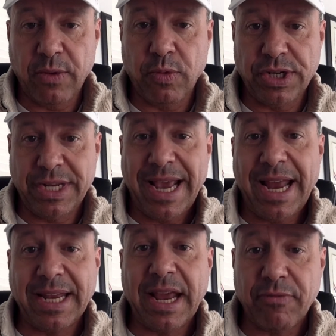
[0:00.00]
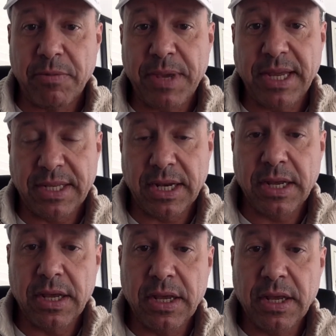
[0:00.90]
which can get repeated.
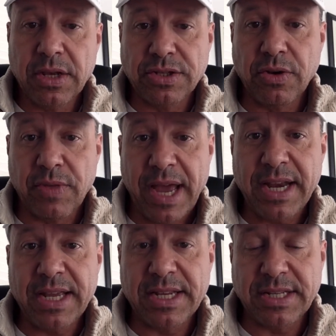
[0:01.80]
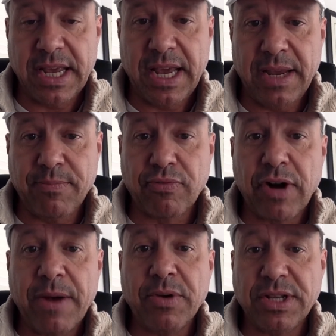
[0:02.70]
So that is a
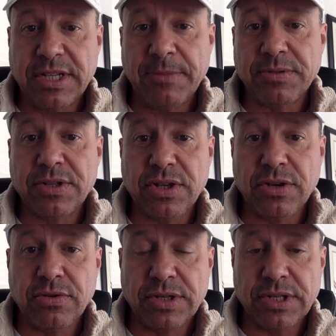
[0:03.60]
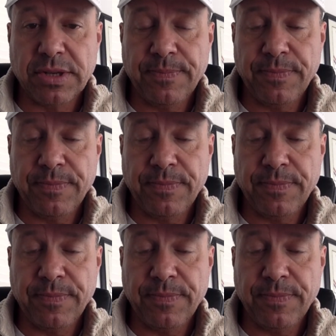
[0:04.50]
primary substance use